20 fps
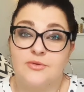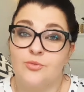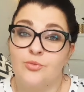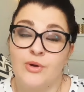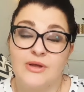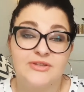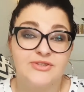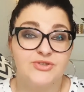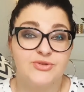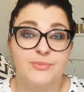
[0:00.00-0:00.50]

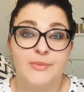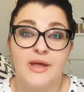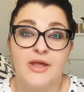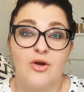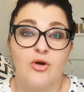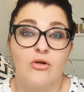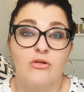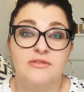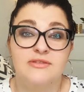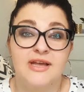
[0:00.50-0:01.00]
went to my
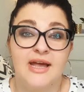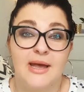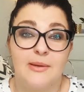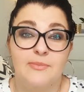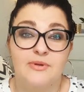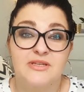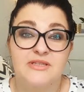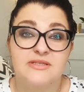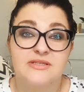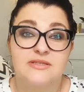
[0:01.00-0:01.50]
old
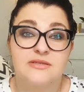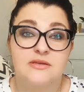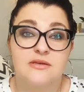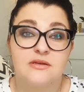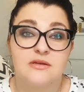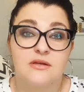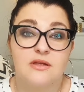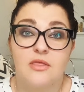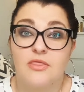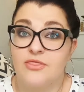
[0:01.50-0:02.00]
habits,
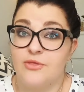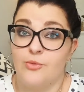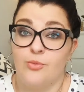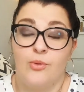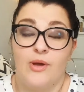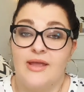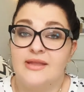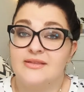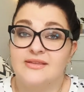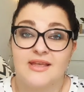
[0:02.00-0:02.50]
the
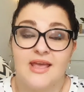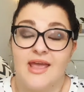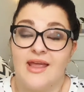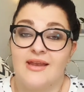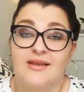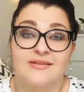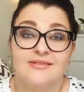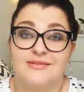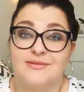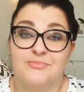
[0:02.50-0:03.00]
weight
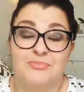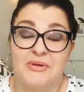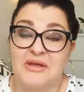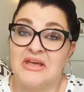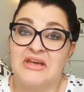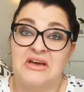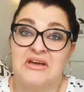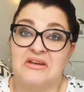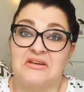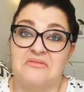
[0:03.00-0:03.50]
gain
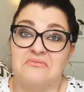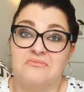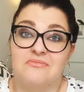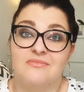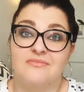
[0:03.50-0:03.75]
began.